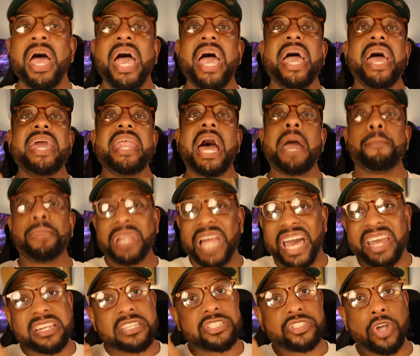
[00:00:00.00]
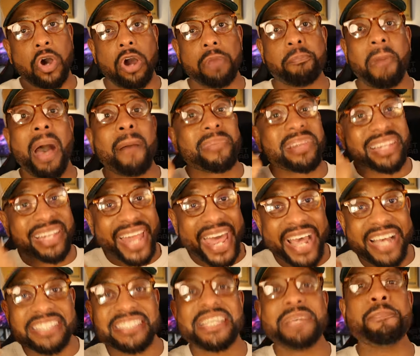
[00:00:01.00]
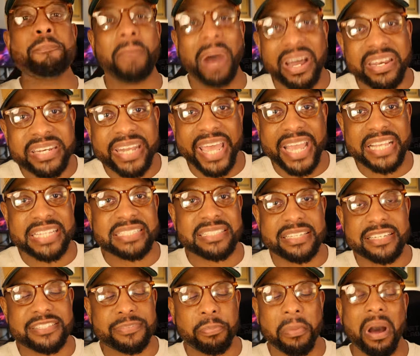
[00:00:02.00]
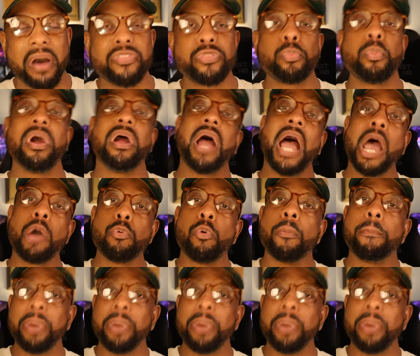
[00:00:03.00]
and I plan to start my Melazin Mondays this month, where I will